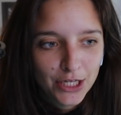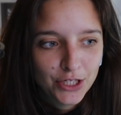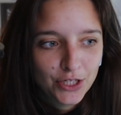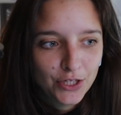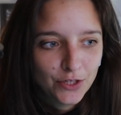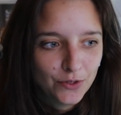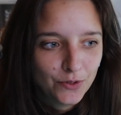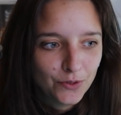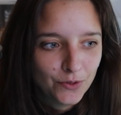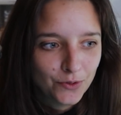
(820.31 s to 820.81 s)

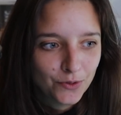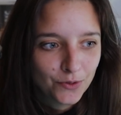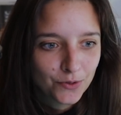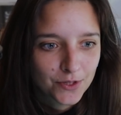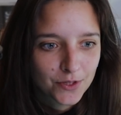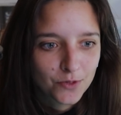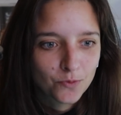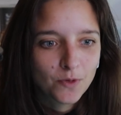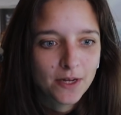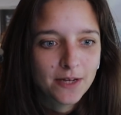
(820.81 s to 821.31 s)
to
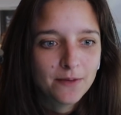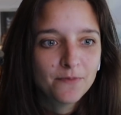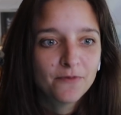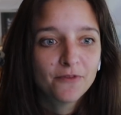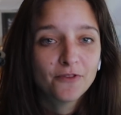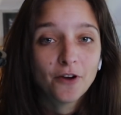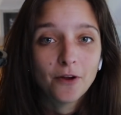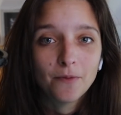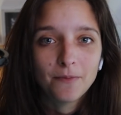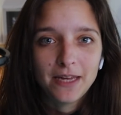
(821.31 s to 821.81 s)

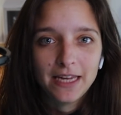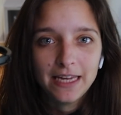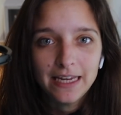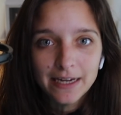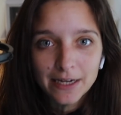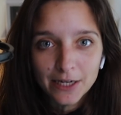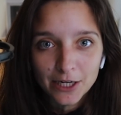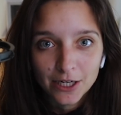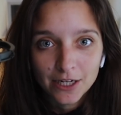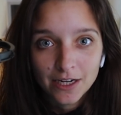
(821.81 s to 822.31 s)
swim from
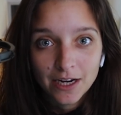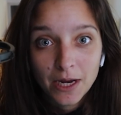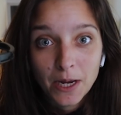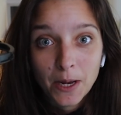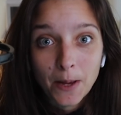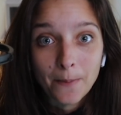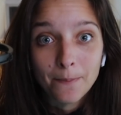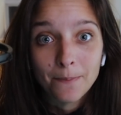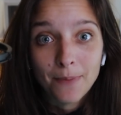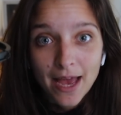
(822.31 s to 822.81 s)
here
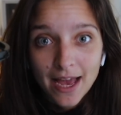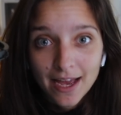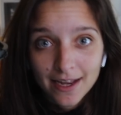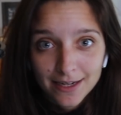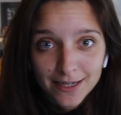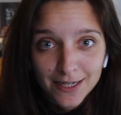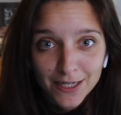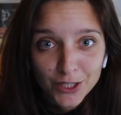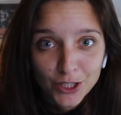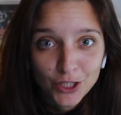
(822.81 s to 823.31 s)

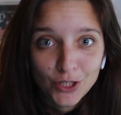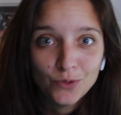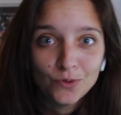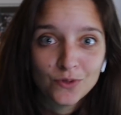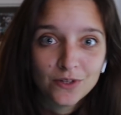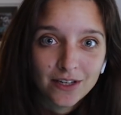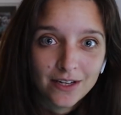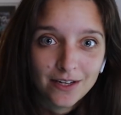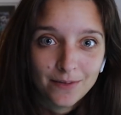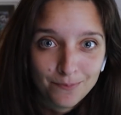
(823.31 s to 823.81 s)
back
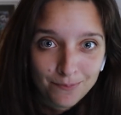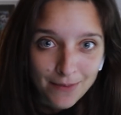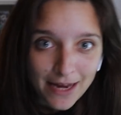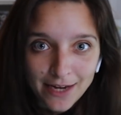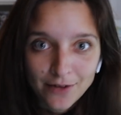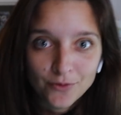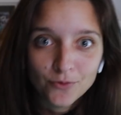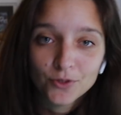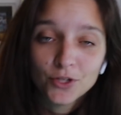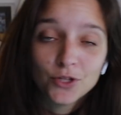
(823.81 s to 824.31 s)
to the
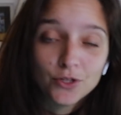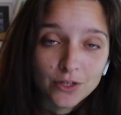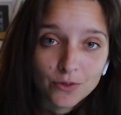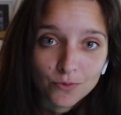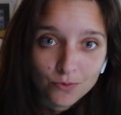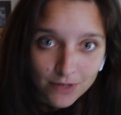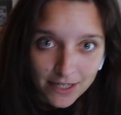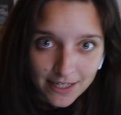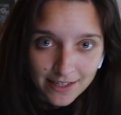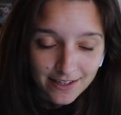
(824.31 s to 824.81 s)
main, to the
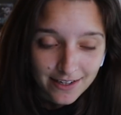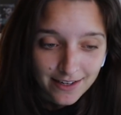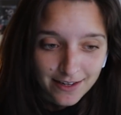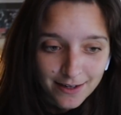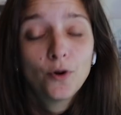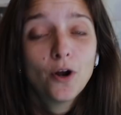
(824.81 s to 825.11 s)
rig.